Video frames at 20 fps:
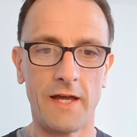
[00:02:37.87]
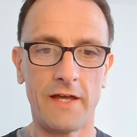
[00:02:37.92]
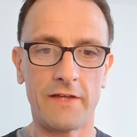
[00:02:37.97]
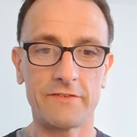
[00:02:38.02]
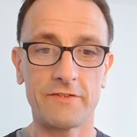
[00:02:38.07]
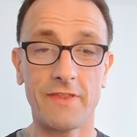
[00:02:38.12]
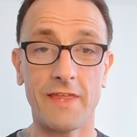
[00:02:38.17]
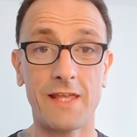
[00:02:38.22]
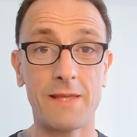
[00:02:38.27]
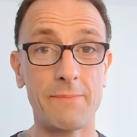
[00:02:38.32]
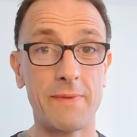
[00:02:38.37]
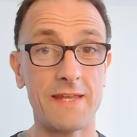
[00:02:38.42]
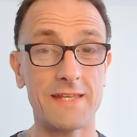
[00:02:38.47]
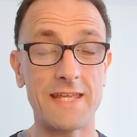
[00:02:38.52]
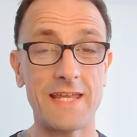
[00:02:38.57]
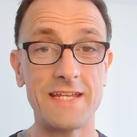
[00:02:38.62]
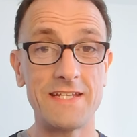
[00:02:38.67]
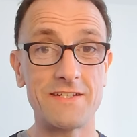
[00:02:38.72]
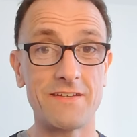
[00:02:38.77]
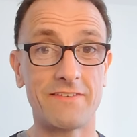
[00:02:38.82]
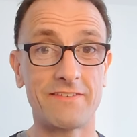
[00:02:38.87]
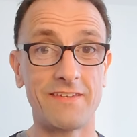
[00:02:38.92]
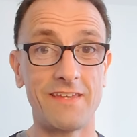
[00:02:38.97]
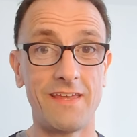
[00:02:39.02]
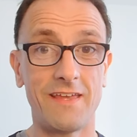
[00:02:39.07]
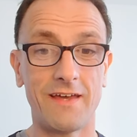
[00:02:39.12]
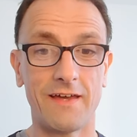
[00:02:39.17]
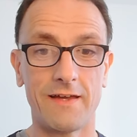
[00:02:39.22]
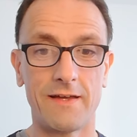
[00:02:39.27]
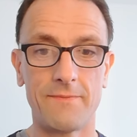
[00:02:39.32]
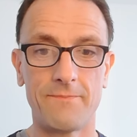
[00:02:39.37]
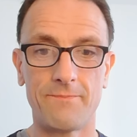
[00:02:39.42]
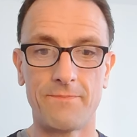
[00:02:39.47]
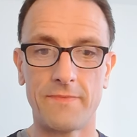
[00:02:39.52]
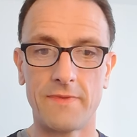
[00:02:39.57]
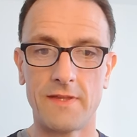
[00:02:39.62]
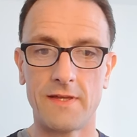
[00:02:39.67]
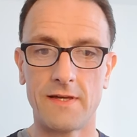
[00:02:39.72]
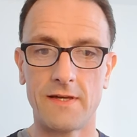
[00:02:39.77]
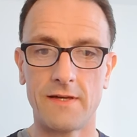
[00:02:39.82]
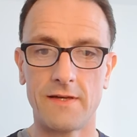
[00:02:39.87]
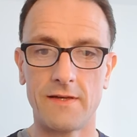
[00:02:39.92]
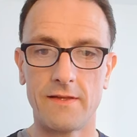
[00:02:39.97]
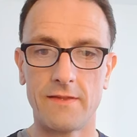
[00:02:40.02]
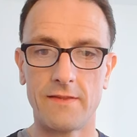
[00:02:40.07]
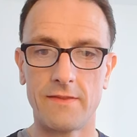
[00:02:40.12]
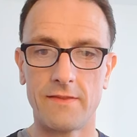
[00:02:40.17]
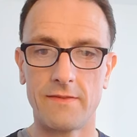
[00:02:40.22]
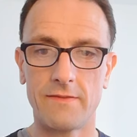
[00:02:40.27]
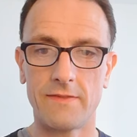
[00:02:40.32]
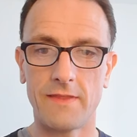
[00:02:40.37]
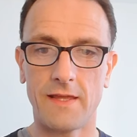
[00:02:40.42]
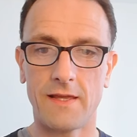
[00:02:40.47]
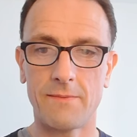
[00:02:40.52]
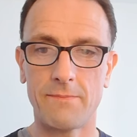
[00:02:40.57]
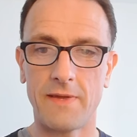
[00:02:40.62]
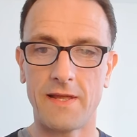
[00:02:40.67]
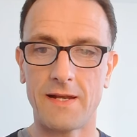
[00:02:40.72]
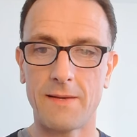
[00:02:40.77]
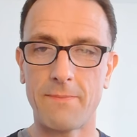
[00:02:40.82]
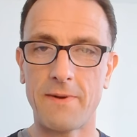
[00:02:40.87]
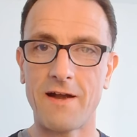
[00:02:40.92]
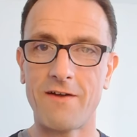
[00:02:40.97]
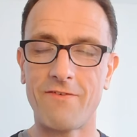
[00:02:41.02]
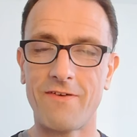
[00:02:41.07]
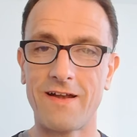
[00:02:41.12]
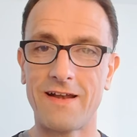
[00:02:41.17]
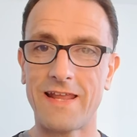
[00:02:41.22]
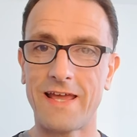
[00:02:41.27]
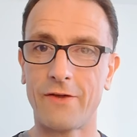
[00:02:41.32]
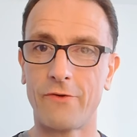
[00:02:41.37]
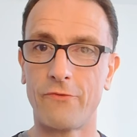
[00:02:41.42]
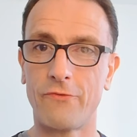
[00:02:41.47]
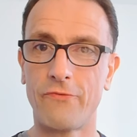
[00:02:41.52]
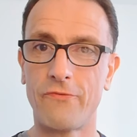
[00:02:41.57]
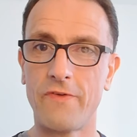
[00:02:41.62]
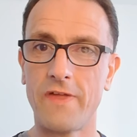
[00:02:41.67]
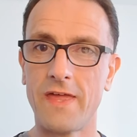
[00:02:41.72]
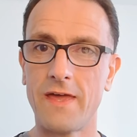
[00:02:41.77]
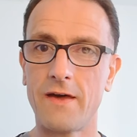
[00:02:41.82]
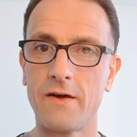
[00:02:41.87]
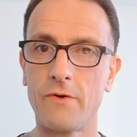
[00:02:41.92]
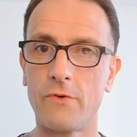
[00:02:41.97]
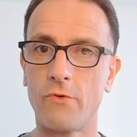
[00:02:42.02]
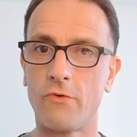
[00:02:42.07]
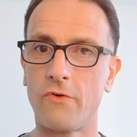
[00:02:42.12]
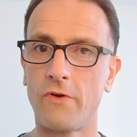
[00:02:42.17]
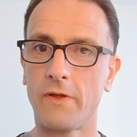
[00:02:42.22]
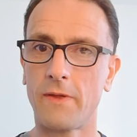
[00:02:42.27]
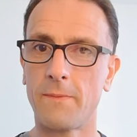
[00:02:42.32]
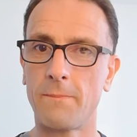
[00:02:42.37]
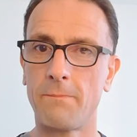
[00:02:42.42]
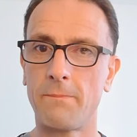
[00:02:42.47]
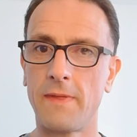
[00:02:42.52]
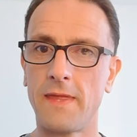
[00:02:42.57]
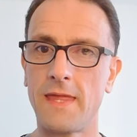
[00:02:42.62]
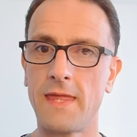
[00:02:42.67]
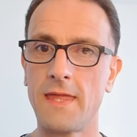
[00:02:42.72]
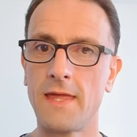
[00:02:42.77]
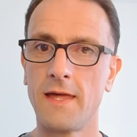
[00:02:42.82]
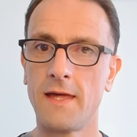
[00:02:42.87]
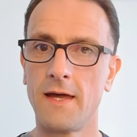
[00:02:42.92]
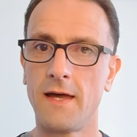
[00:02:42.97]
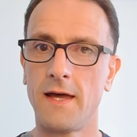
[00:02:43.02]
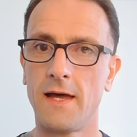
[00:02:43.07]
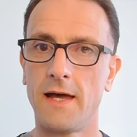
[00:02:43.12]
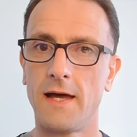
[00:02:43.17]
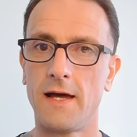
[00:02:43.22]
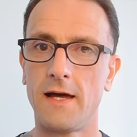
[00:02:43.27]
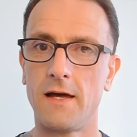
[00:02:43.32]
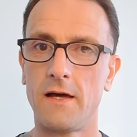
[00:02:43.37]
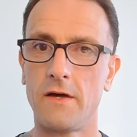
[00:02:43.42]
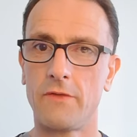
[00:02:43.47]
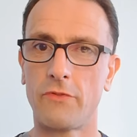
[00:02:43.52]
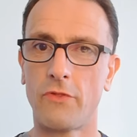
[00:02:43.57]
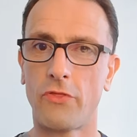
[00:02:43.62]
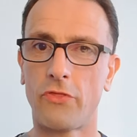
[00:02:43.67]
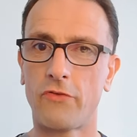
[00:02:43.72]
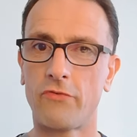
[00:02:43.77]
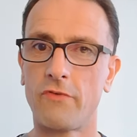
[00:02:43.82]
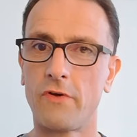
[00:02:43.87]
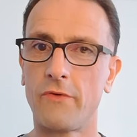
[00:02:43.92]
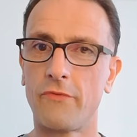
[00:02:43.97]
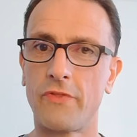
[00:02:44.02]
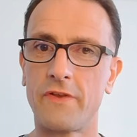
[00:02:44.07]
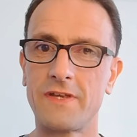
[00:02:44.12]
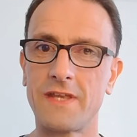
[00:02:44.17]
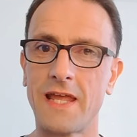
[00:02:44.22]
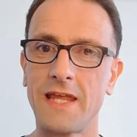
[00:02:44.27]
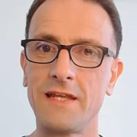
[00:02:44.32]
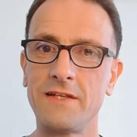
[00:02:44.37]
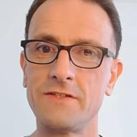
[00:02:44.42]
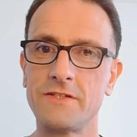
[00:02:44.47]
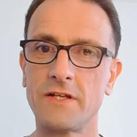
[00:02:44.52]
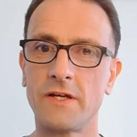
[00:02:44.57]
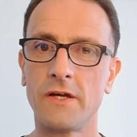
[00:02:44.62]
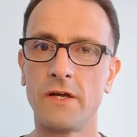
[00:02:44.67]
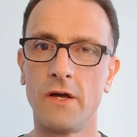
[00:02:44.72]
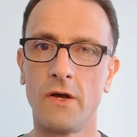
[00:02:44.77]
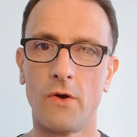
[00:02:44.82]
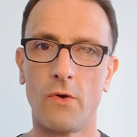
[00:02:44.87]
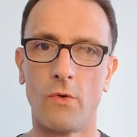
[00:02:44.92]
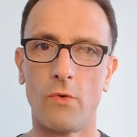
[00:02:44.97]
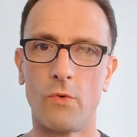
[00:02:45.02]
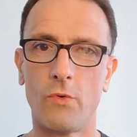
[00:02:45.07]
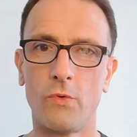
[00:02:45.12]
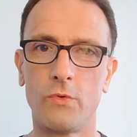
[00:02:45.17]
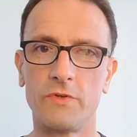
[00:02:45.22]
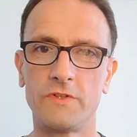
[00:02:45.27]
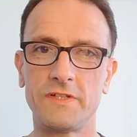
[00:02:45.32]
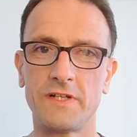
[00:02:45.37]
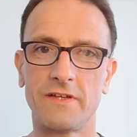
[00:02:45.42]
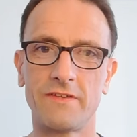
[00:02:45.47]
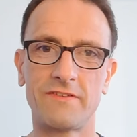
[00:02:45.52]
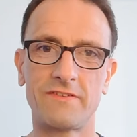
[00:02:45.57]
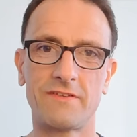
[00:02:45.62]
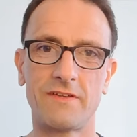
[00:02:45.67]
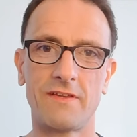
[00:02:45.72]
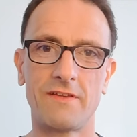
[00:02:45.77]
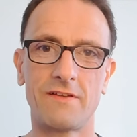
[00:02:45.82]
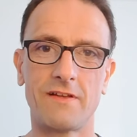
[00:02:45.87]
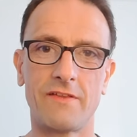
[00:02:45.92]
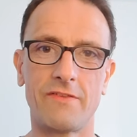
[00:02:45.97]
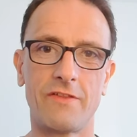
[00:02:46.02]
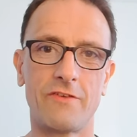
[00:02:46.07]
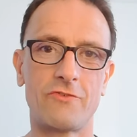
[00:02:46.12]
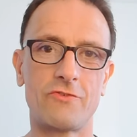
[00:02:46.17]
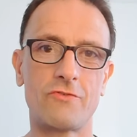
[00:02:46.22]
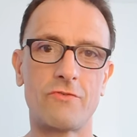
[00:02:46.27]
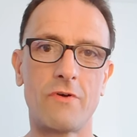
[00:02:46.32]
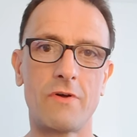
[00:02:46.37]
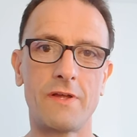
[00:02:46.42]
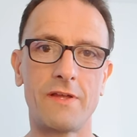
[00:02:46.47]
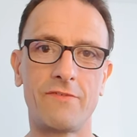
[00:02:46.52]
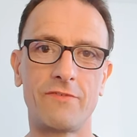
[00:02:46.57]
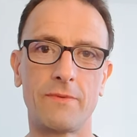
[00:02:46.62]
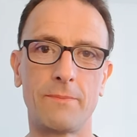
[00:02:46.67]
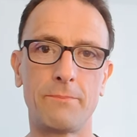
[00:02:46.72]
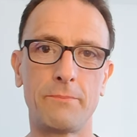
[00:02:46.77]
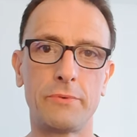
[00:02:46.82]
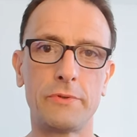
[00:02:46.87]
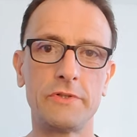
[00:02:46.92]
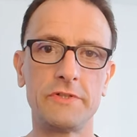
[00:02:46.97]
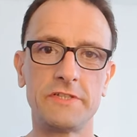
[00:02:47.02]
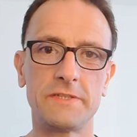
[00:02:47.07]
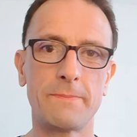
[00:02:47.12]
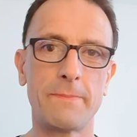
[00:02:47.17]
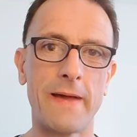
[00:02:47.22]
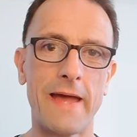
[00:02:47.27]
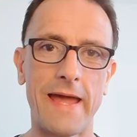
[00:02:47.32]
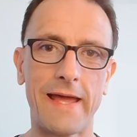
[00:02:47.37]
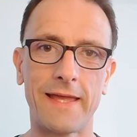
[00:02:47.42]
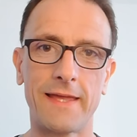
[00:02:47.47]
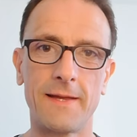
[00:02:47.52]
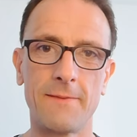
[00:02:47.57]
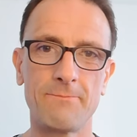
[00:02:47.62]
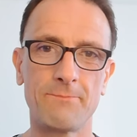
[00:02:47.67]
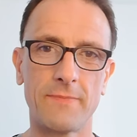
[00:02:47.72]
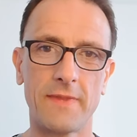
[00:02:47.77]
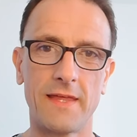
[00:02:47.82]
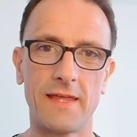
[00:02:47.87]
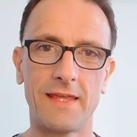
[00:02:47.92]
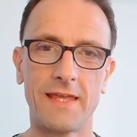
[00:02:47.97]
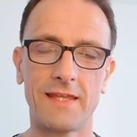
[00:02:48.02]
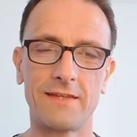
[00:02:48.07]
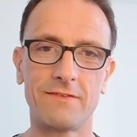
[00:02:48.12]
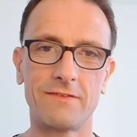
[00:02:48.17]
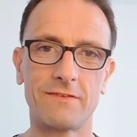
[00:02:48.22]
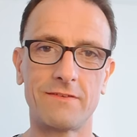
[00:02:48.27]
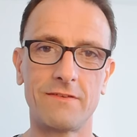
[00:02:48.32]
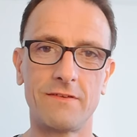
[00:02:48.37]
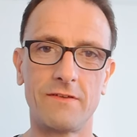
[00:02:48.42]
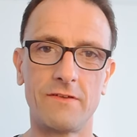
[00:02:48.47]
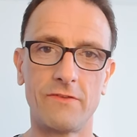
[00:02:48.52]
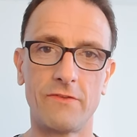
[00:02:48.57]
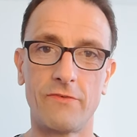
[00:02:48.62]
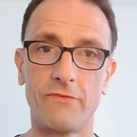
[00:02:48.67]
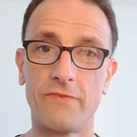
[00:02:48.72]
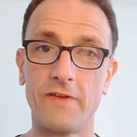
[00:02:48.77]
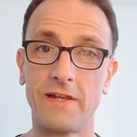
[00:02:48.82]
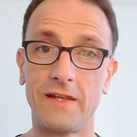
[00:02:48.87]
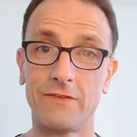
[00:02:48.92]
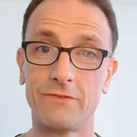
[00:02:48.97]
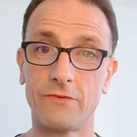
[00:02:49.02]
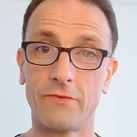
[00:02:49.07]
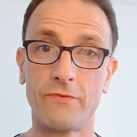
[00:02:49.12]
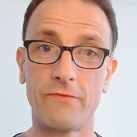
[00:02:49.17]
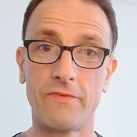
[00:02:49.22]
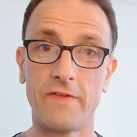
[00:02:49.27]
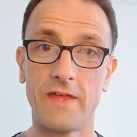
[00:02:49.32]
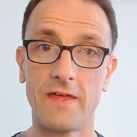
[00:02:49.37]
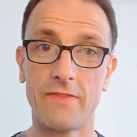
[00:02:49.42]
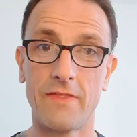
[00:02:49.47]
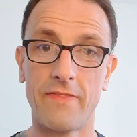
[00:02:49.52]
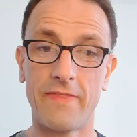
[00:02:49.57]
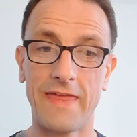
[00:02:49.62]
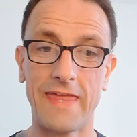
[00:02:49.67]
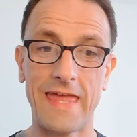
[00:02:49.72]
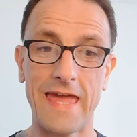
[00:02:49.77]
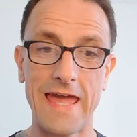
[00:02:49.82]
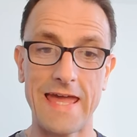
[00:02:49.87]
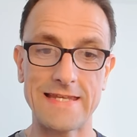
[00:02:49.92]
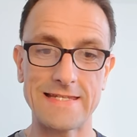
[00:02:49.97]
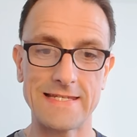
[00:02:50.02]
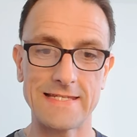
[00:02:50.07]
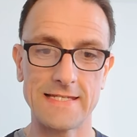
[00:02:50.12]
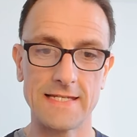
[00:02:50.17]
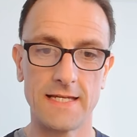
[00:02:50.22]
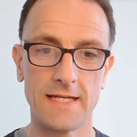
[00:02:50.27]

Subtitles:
So they can be a danger seeker. They can be an apparent lack of fear, or it can be the thrill of the danger, or just the drive to push back against the feelings of fear that they get.